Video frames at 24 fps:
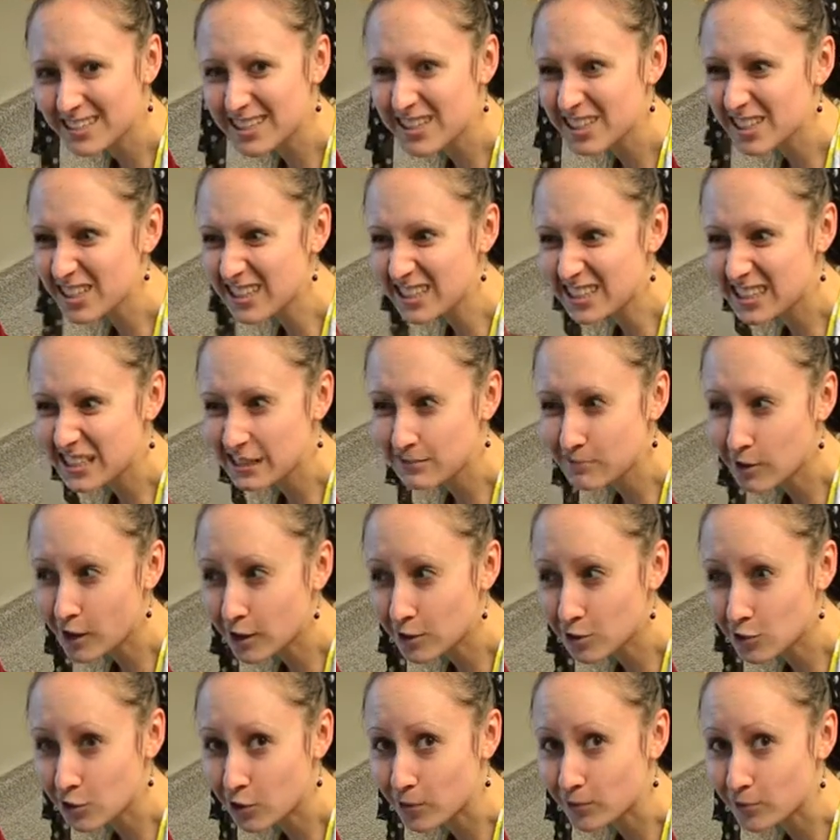and you're in a
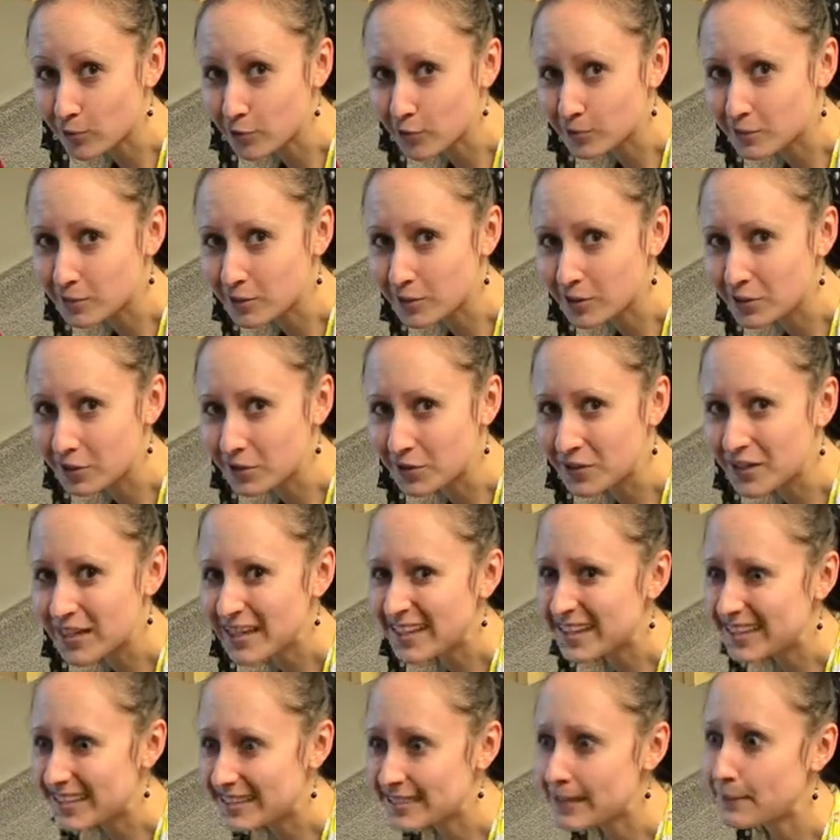small dorm room, so
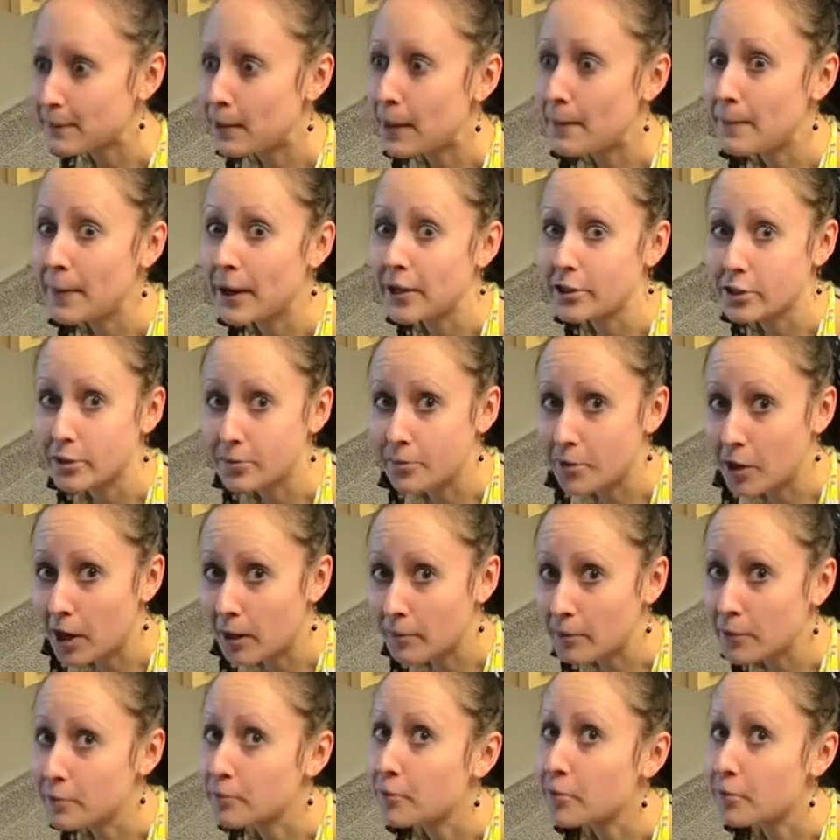this can be a major
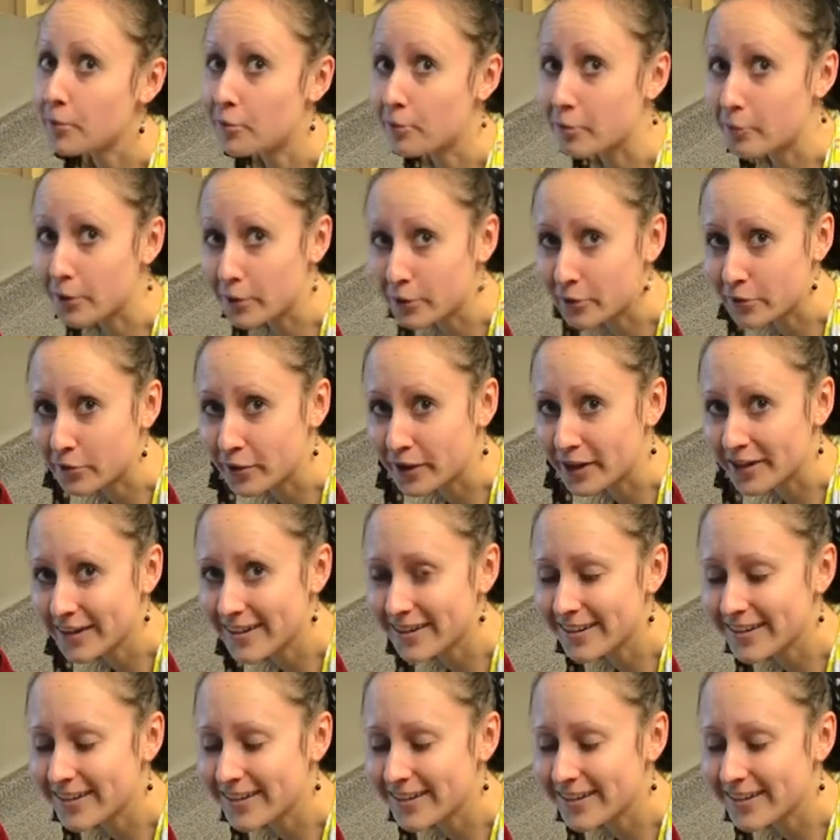problem real quick.